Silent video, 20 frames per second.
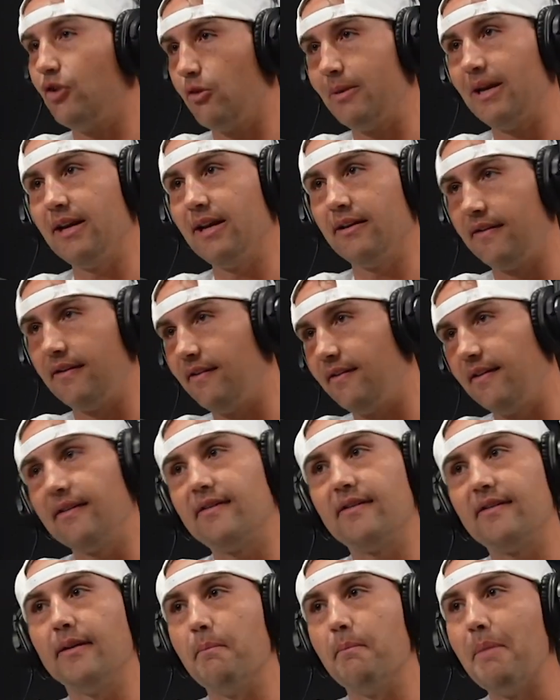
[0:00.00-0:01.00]
being
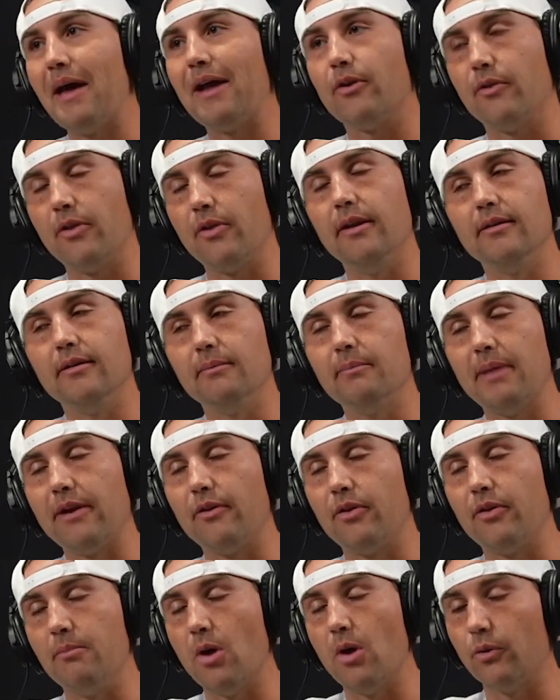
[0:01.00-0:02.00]
consistent, better
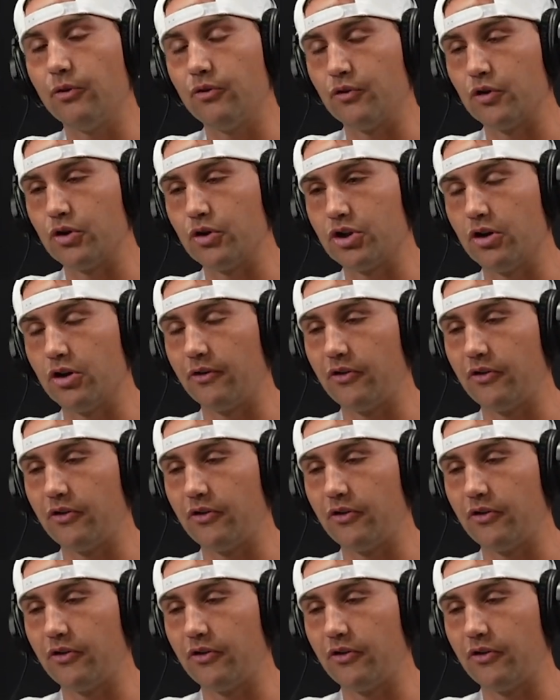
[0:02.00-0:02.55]
than most for sure.